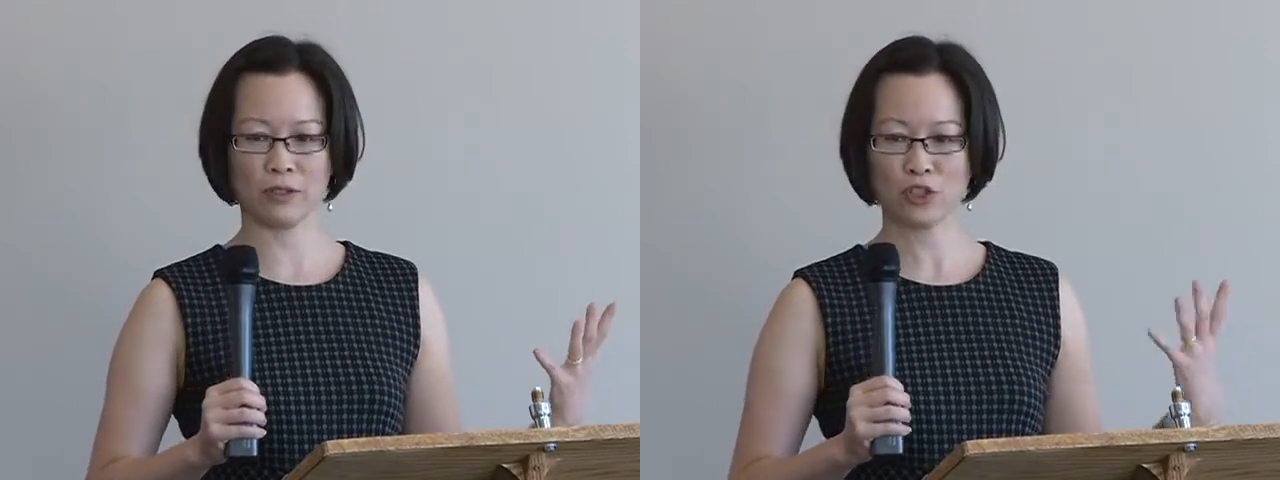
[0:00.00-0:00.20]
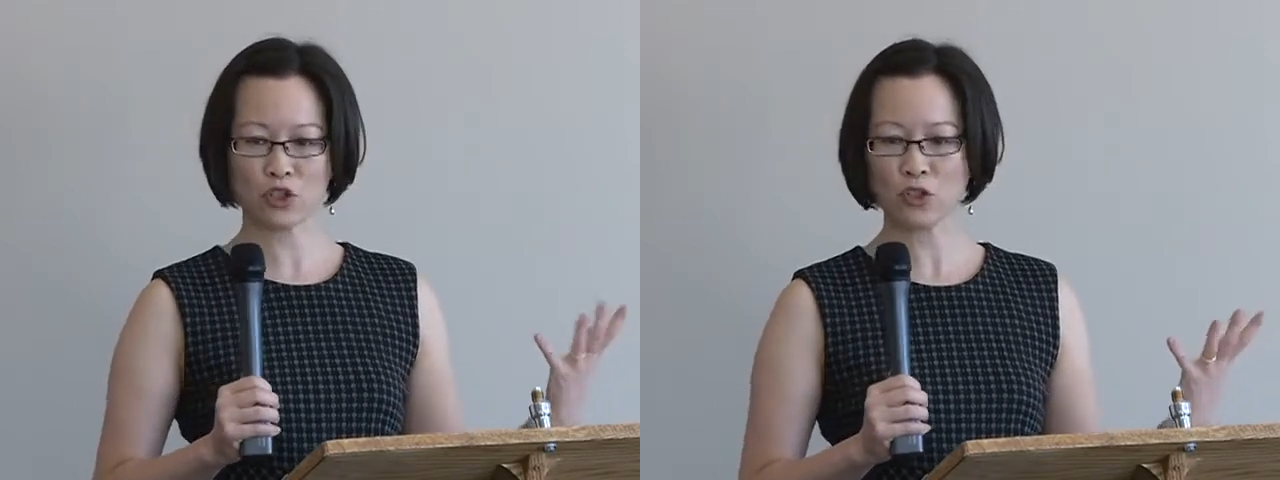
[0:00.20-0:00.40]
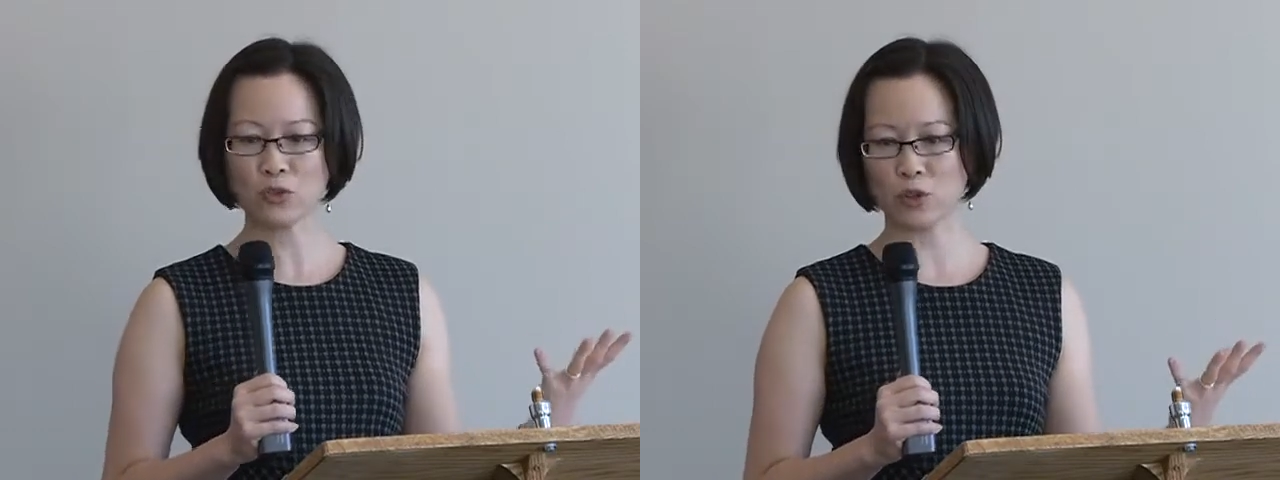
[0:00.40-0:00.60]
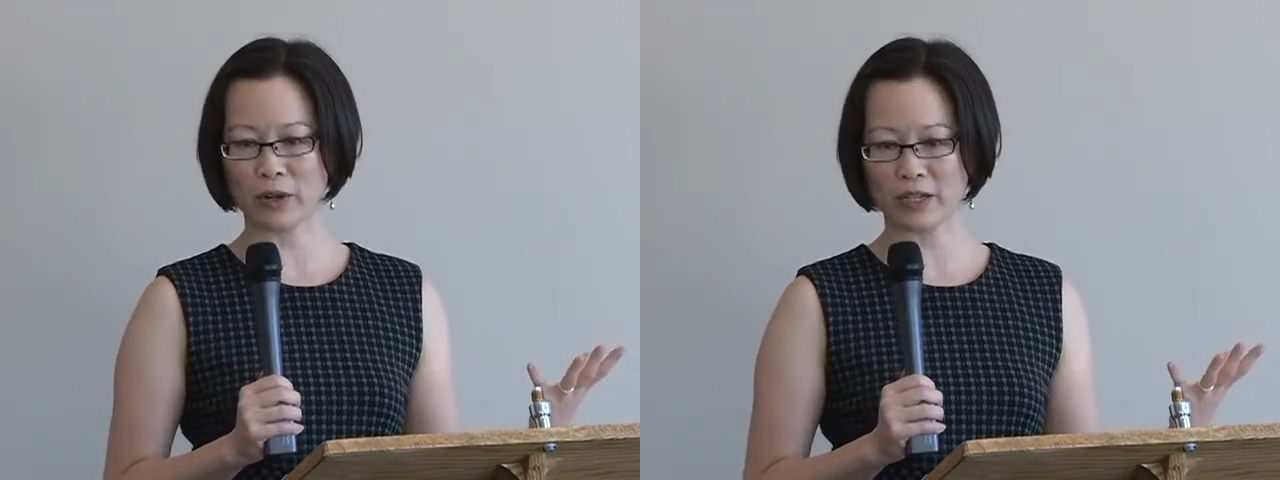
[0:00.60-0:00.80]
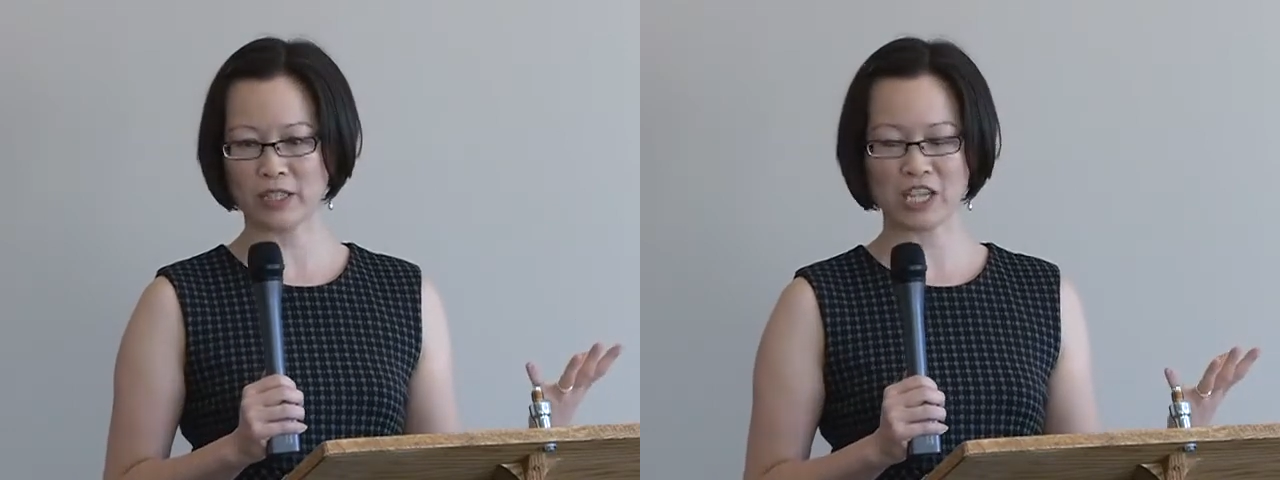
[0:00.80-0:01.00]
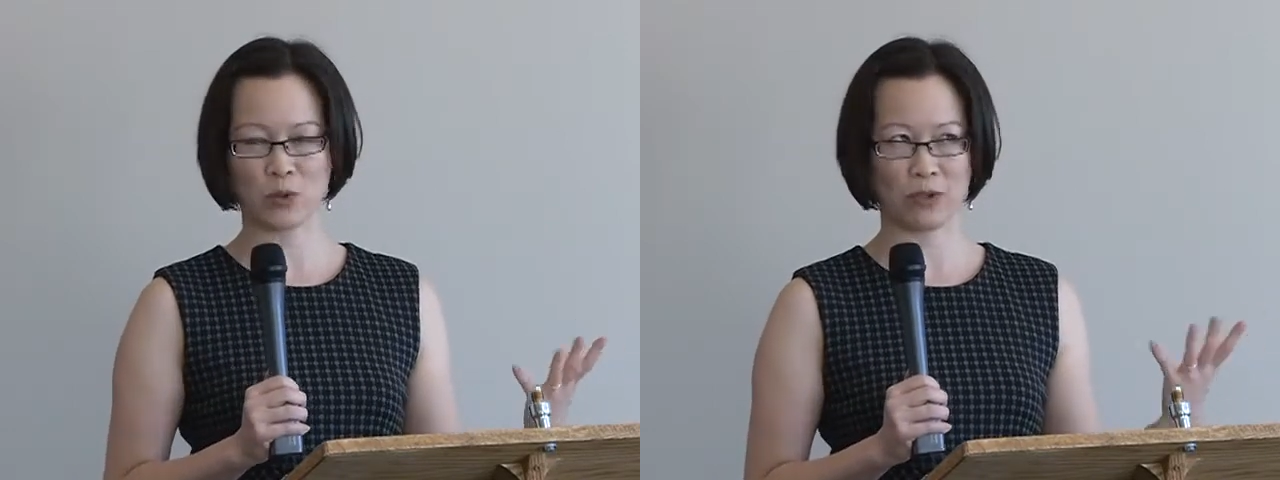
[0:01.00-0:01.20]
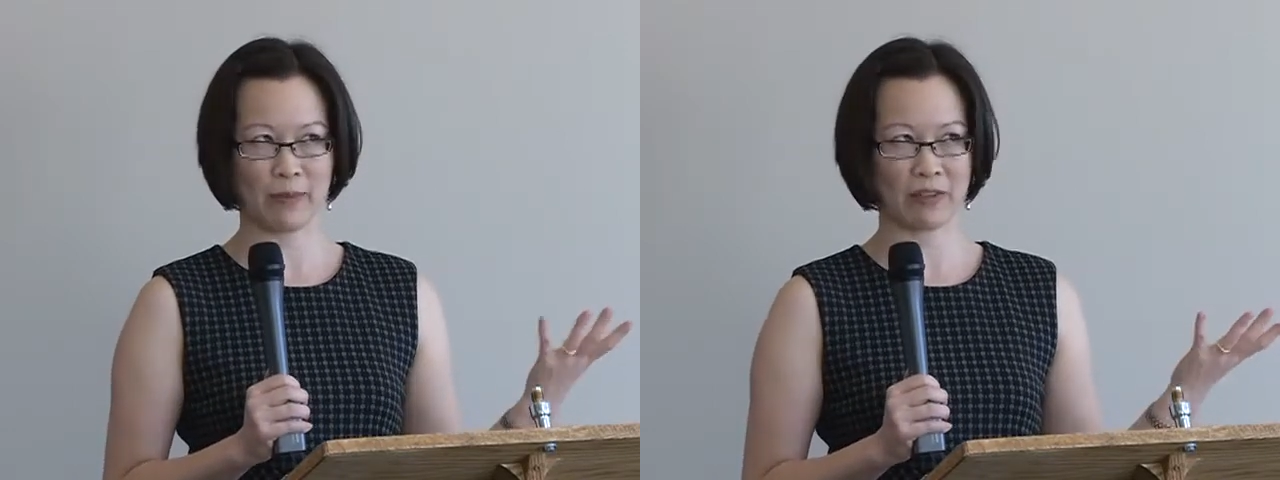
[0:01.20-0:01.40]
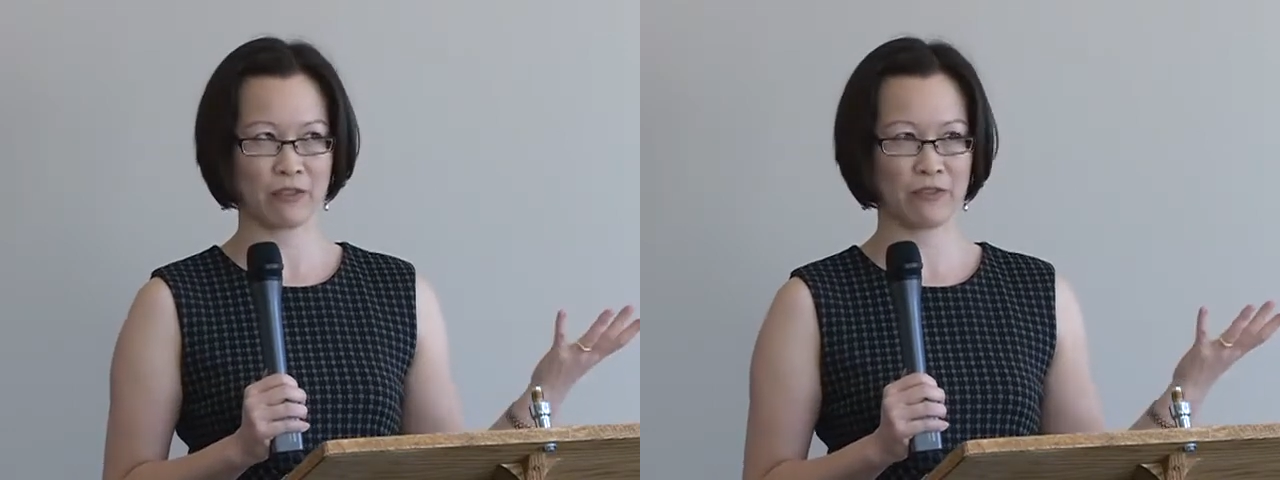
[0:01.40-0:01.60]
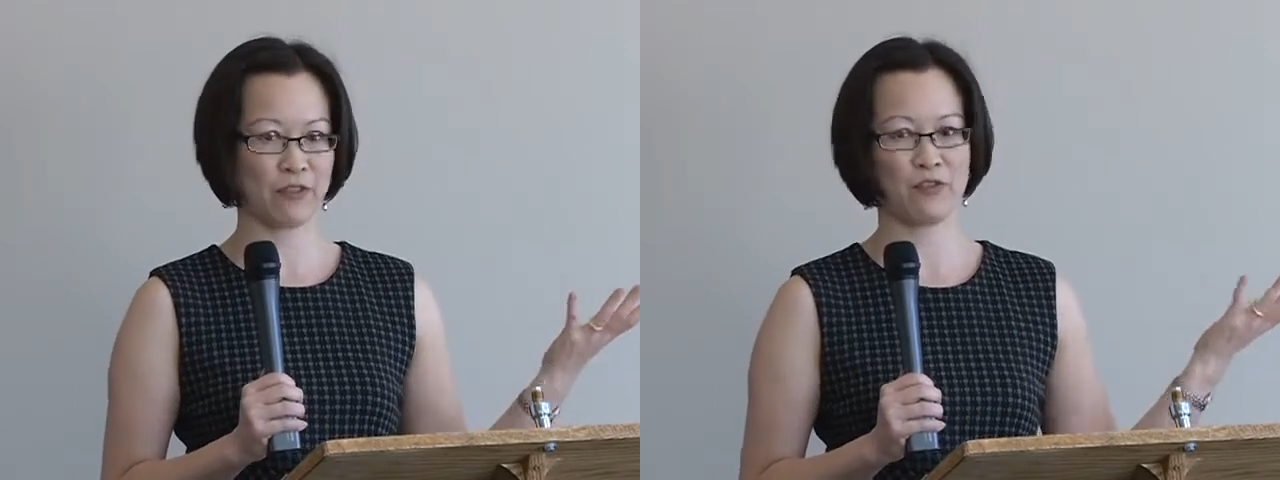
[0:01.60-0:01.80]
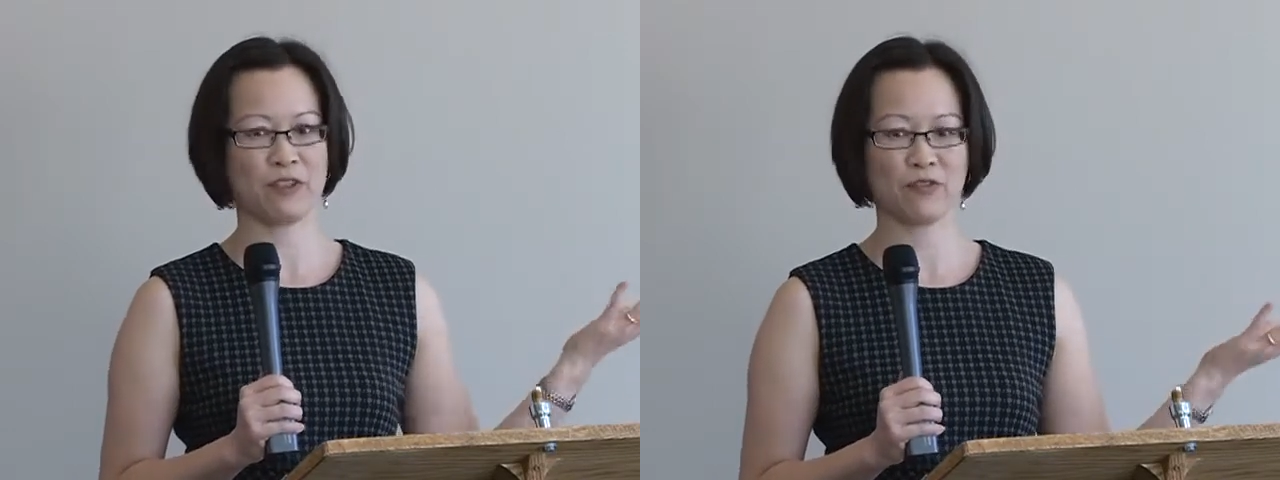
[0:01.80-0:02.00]
huge organization with about
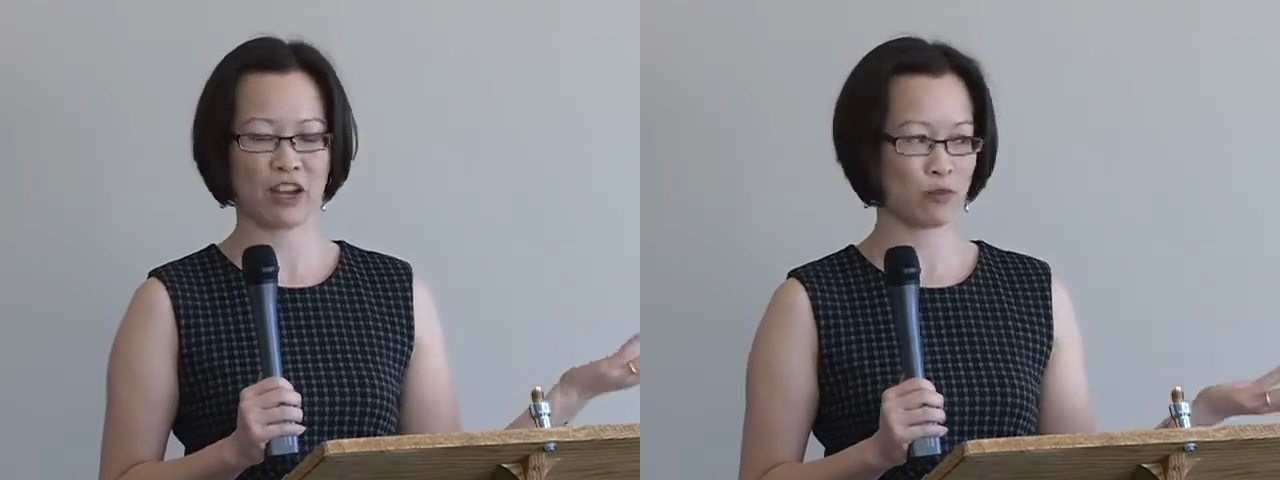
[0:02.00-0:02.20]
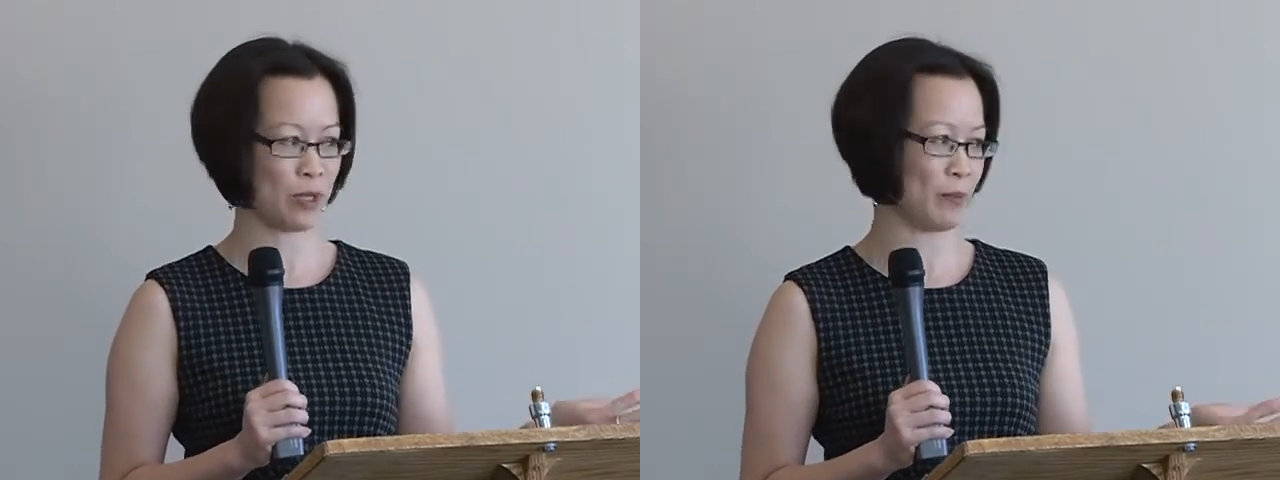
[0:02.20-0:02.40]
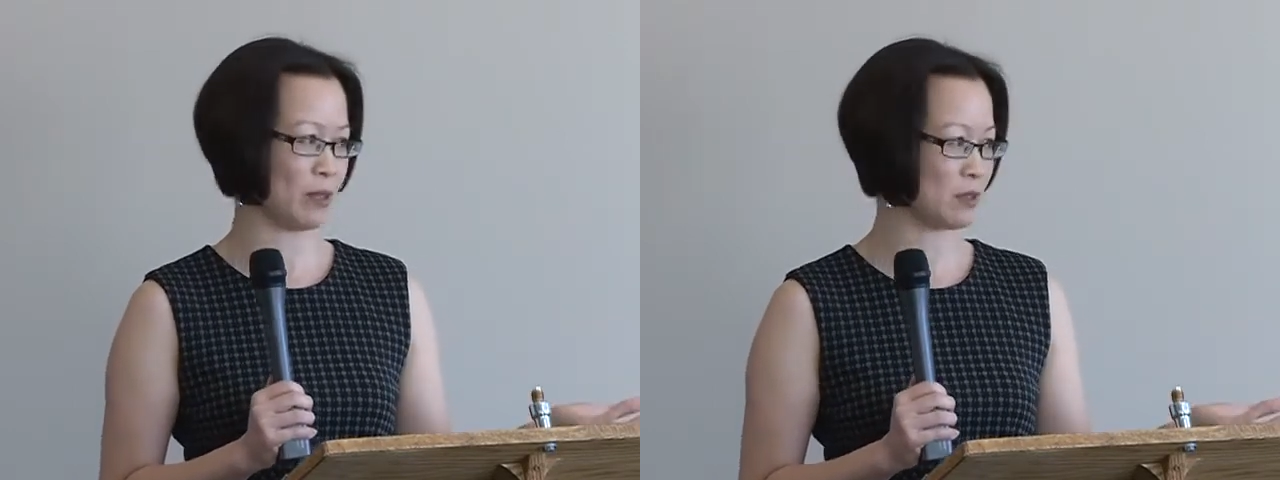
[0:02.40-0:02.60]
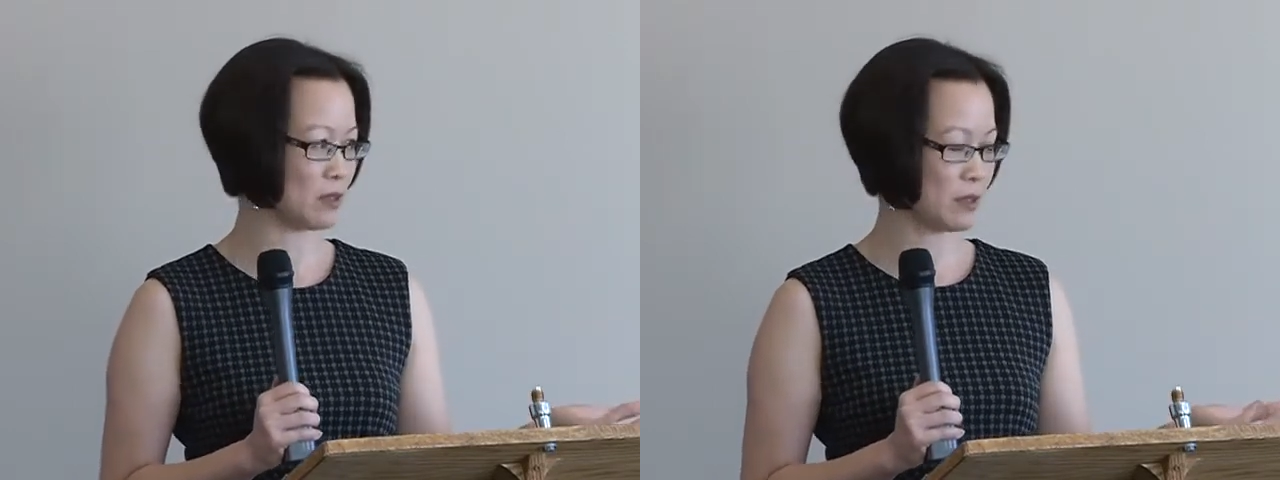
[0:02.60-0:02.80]
55 people